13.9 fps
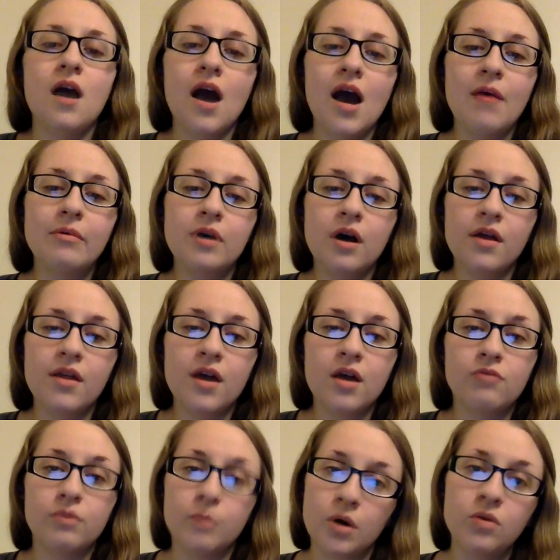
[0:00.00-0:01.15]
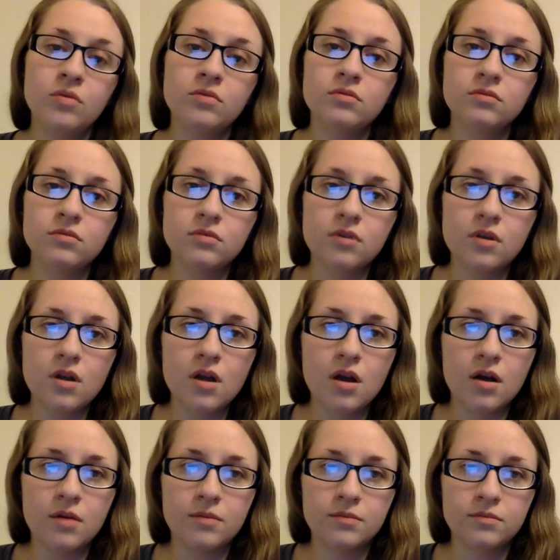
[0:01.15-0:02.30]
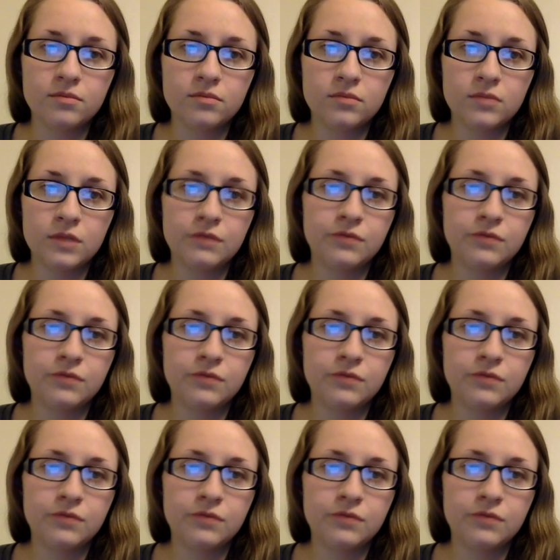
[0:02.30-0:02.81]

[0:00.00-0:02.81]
I would call that a remote. The